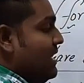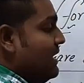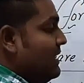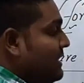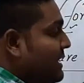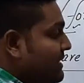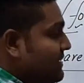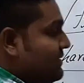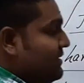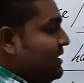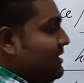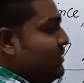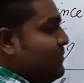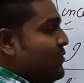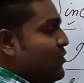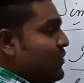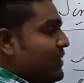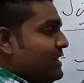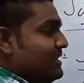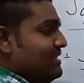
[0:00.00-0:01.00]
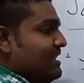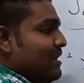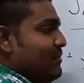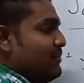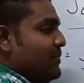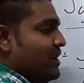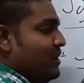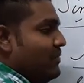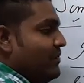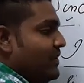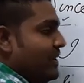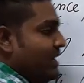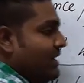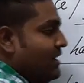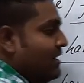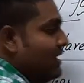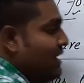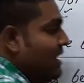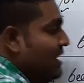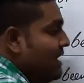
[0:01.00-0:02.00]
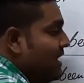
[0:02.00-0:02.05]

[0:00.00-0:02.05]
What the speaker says: Let's see the more example over here.